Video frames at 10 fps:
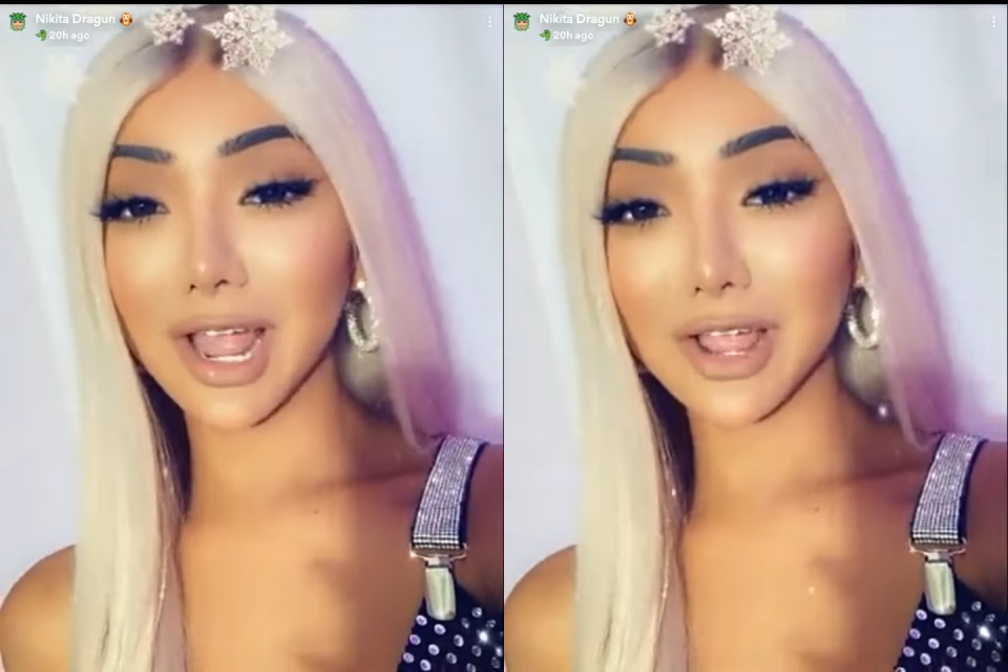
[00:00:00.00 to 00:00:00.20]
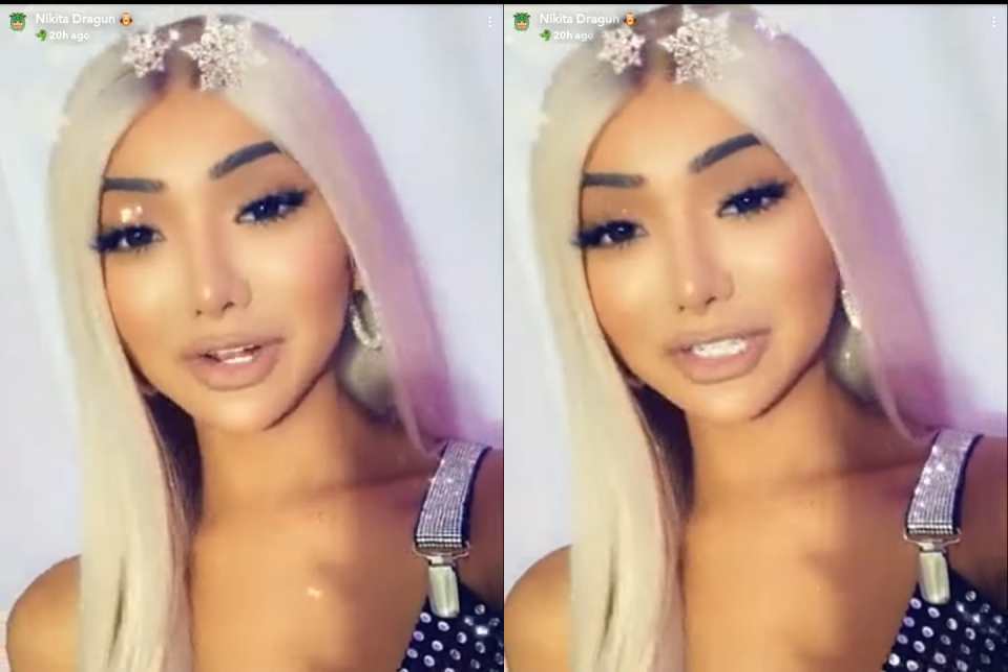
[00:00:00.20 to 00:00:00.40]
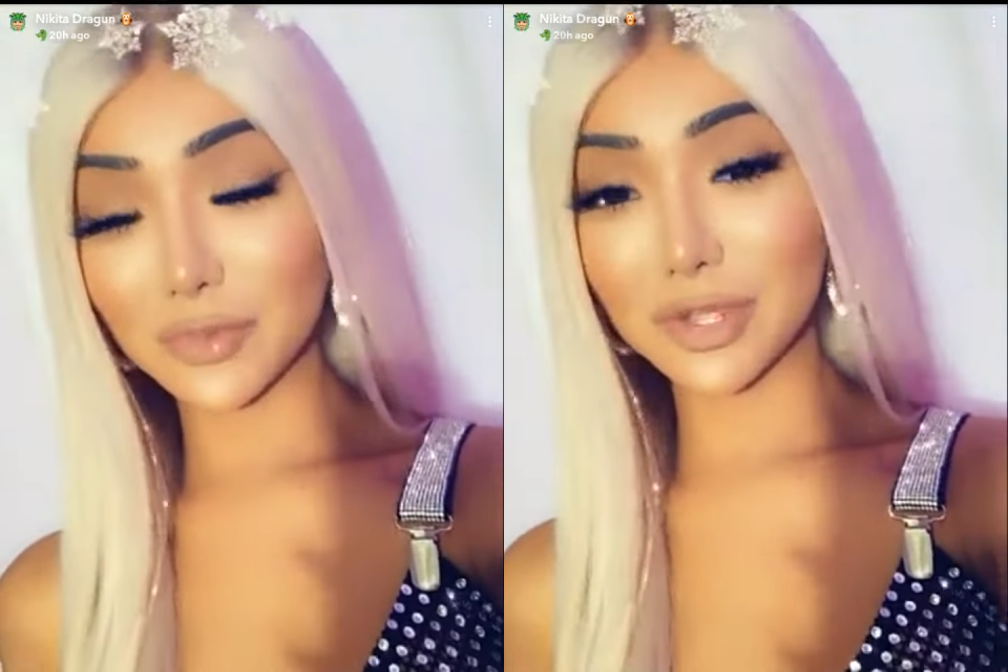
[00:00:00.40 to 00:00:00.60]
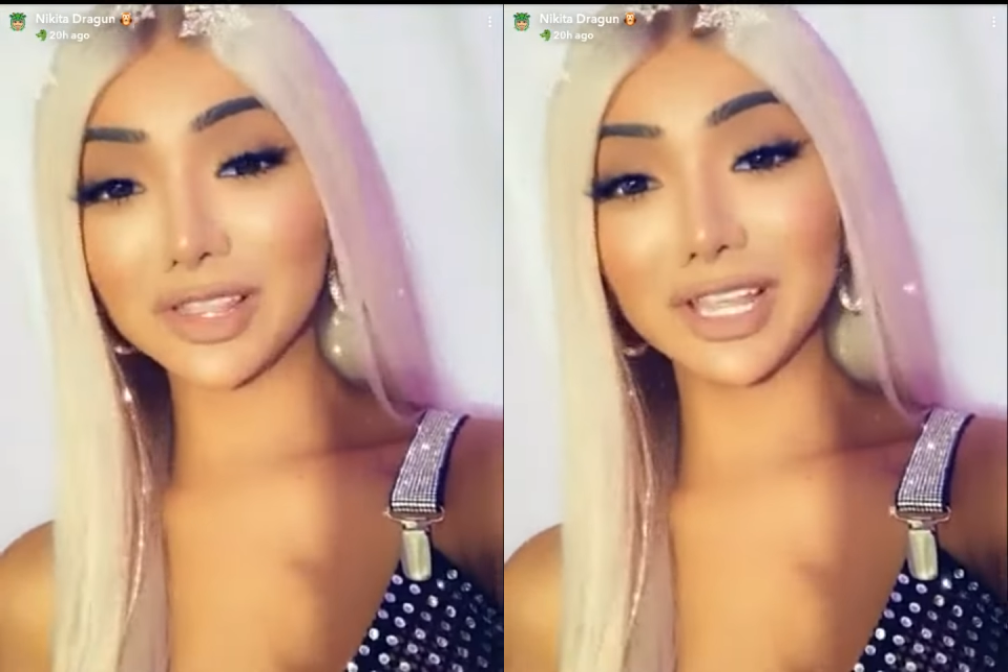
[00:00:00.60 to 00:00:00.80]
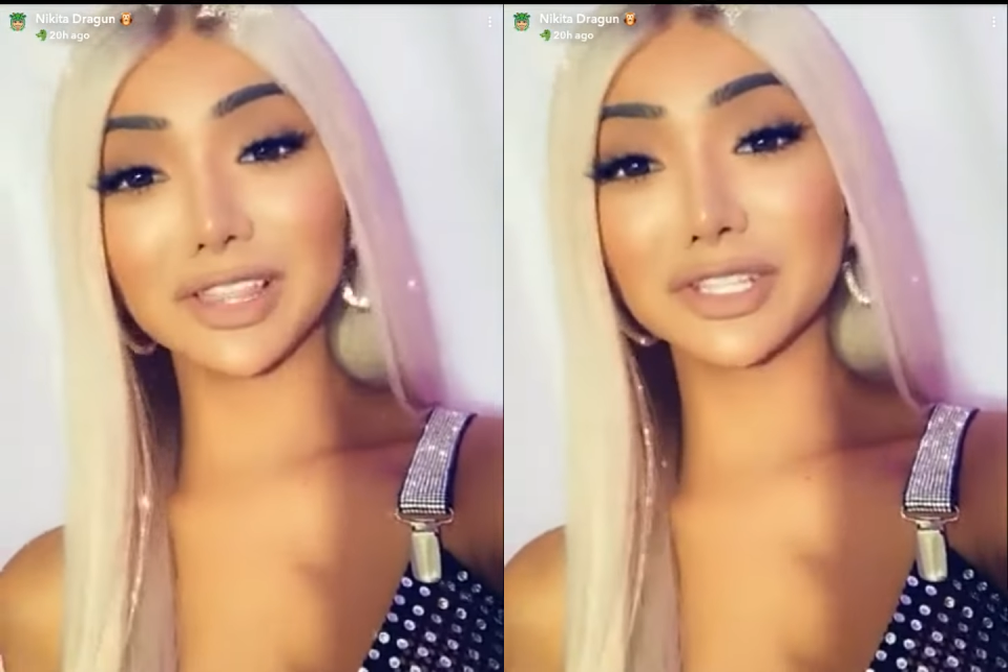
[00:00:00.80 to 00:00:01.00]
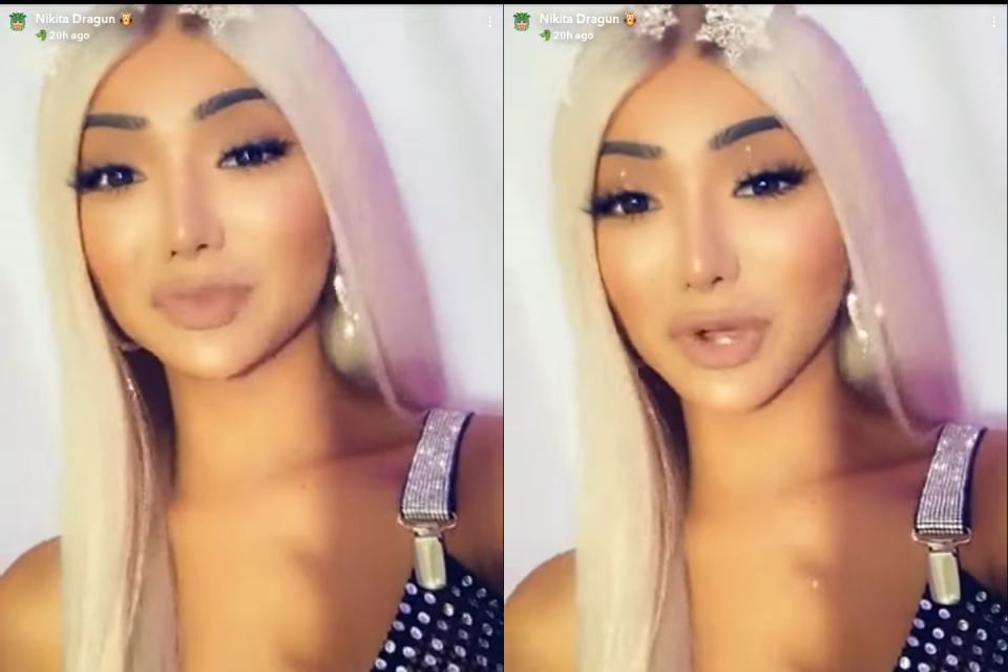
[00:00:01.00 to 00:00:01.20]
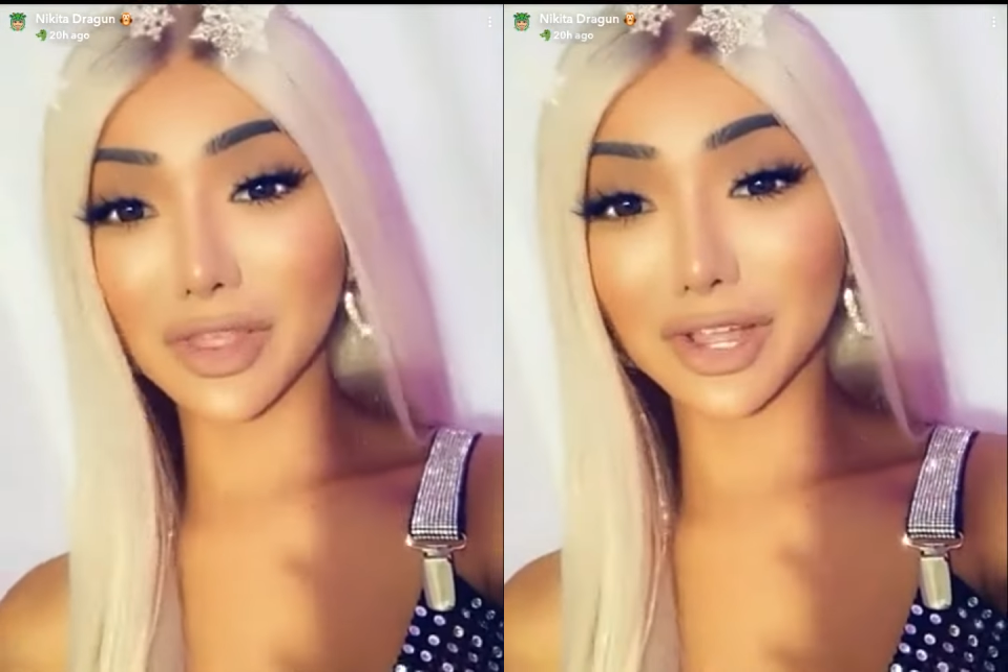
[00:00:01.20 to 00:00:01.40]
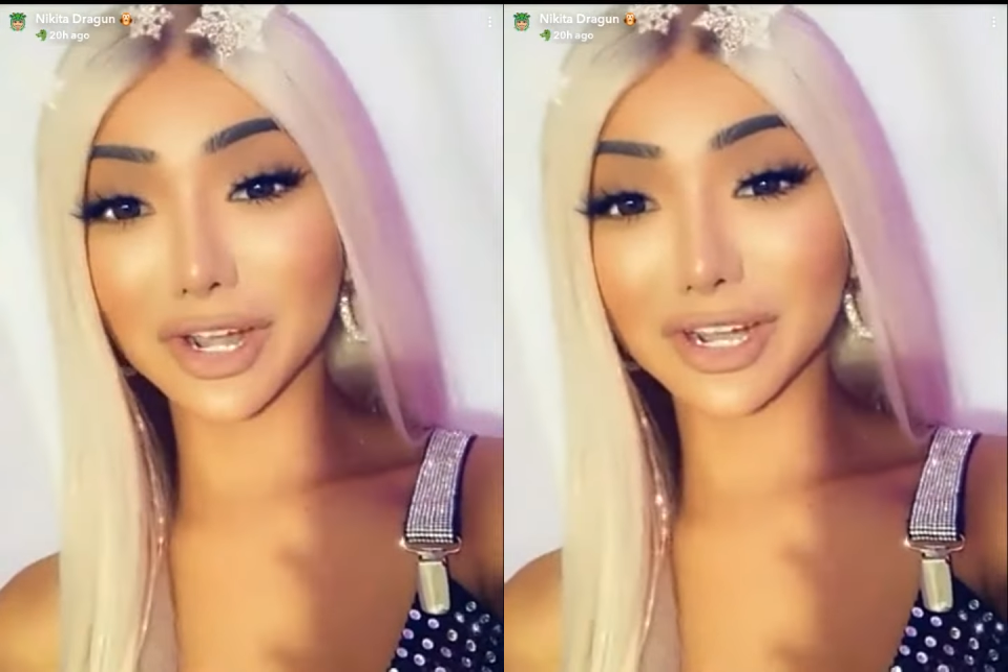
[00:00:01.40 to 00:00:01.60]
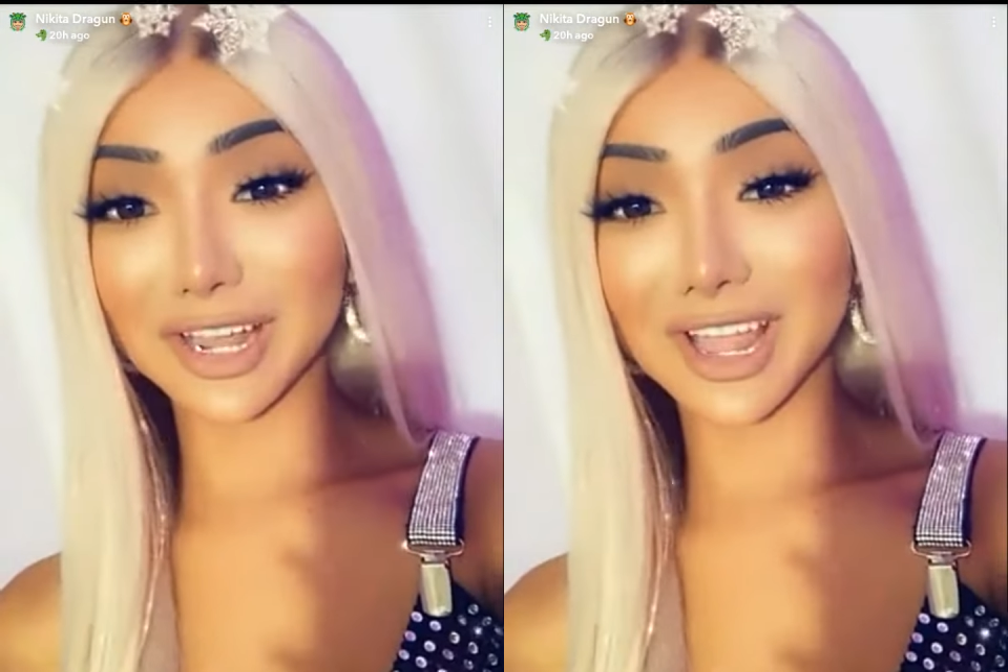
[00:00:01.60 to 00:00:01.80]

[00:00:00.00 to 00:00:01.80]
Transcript: I hooked up with Nathan's brother,